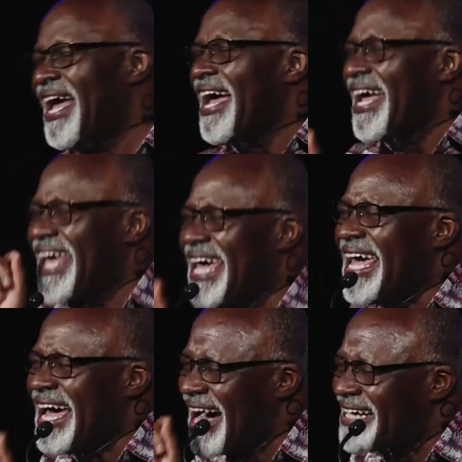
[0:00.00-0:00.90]

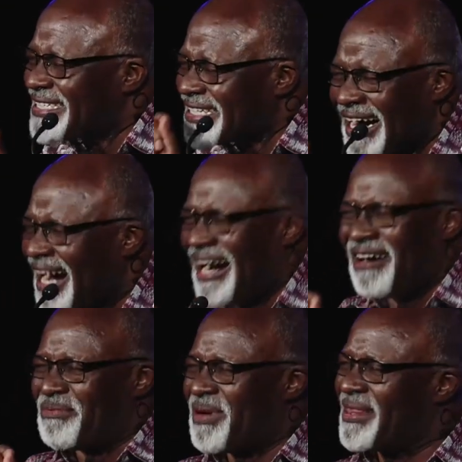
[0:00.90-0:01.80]
He has
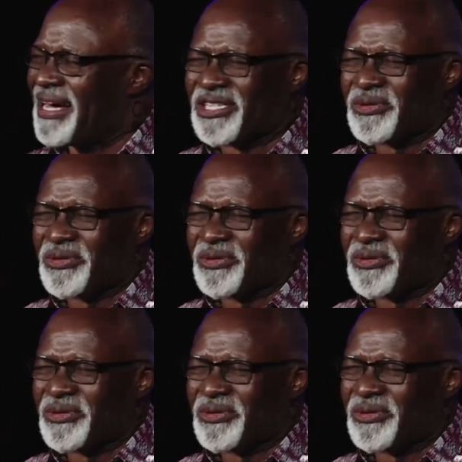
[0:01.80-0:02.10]
come, and that's